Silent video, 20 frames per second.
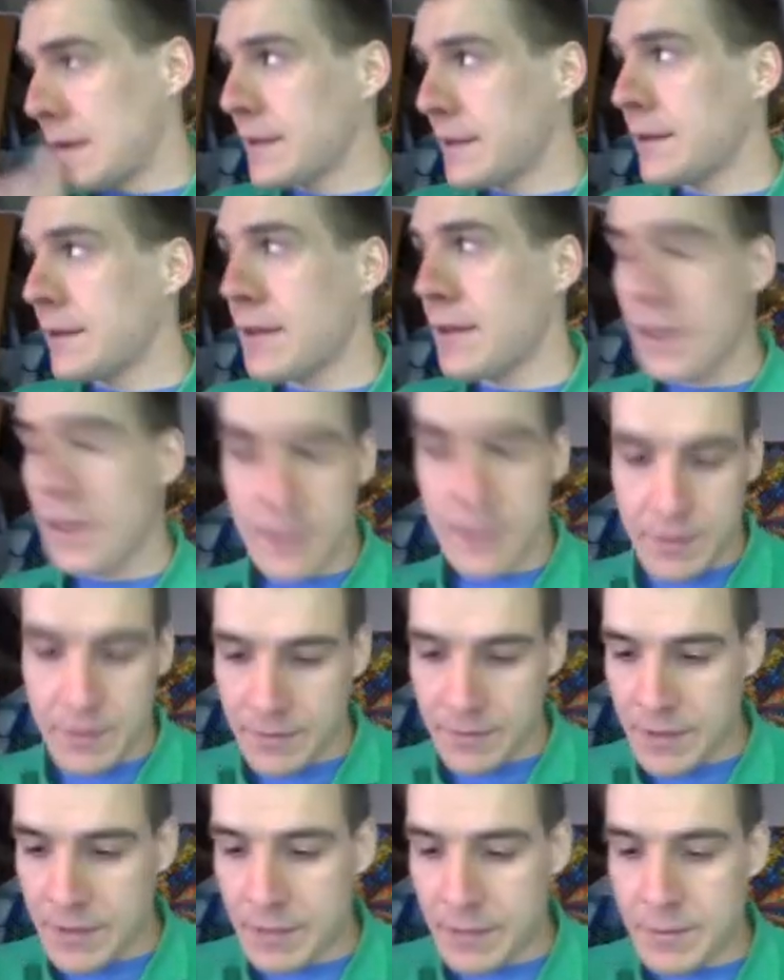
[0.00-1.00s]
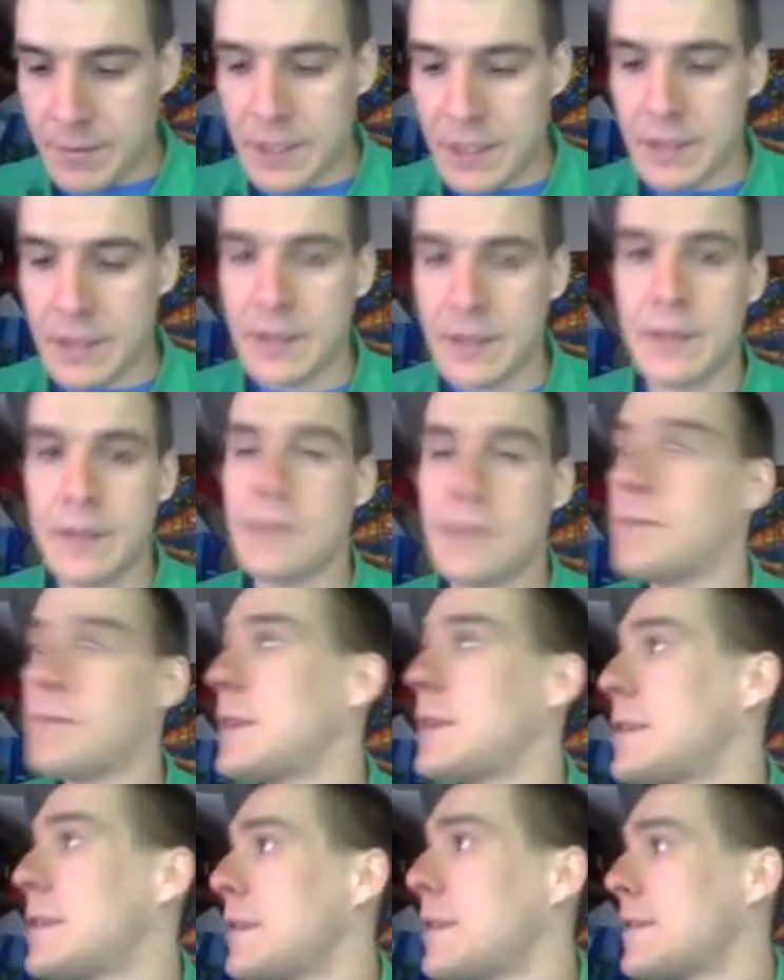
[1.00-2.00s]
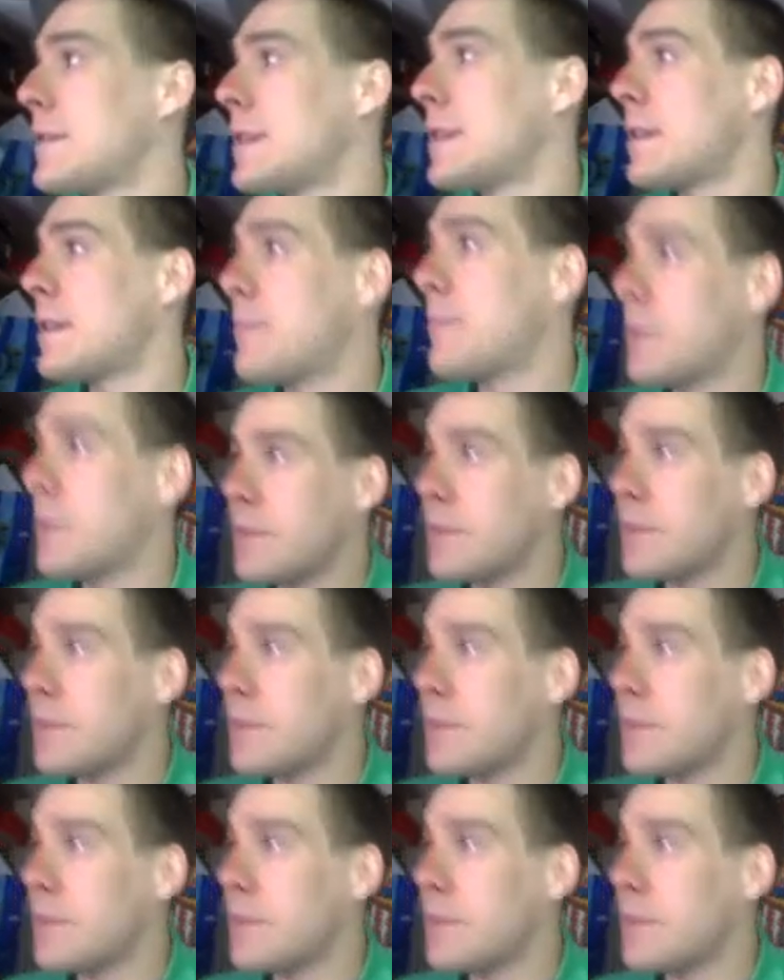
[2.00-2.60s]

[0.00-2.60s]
Okay, so I've got my my stuff set up over